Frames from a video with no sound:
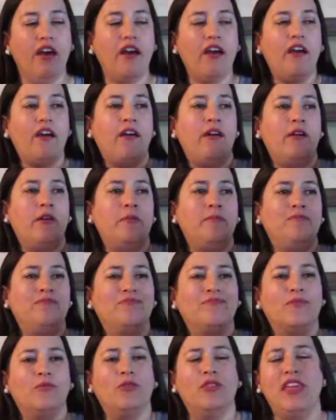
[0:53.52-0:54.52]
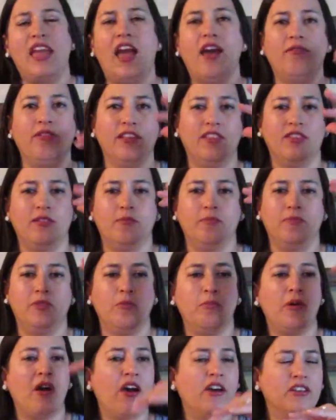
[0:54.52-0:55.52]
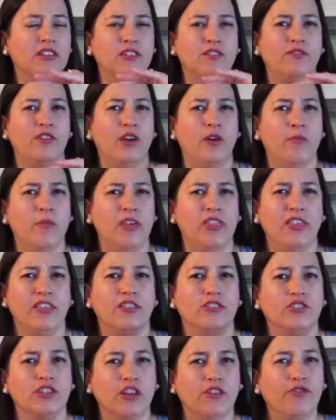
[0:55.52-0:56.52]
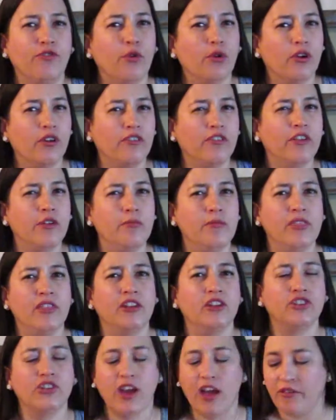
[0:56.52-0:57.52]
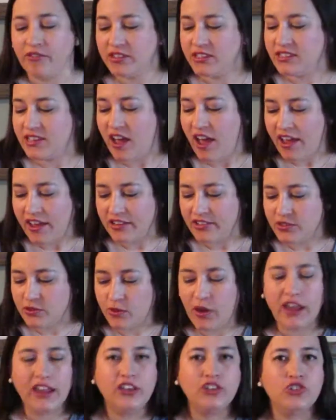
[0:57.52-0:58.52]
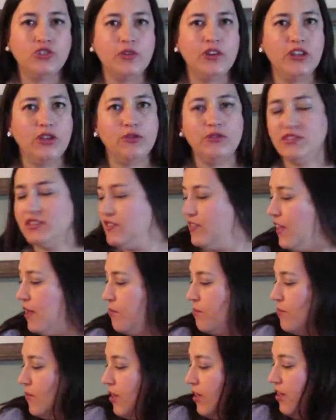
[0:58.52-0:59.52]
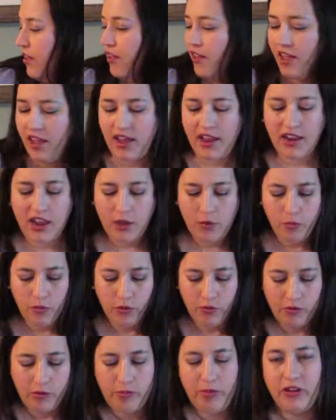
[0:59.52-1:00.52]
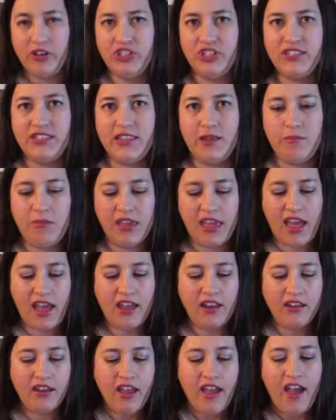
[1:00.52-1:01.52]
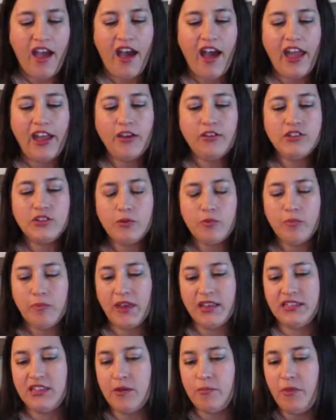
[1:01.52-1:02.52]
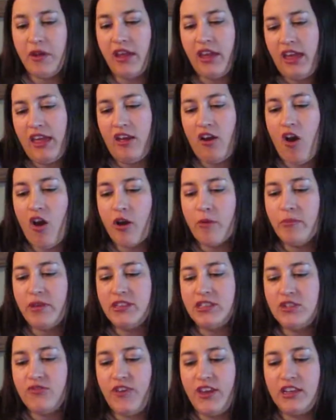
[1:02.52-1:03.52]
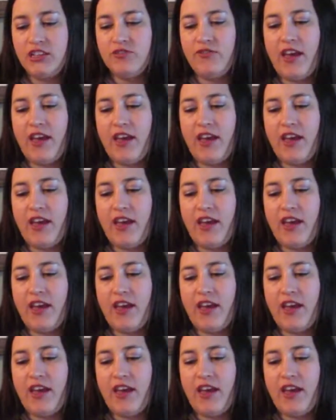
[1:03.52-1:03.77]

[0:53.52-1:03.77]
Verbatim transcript: um, when they had like the, the box of them. I think there's like four of them and then a travel size. So I enjoyed using them and I would repurchase them again. I also picked up a Harmon's Face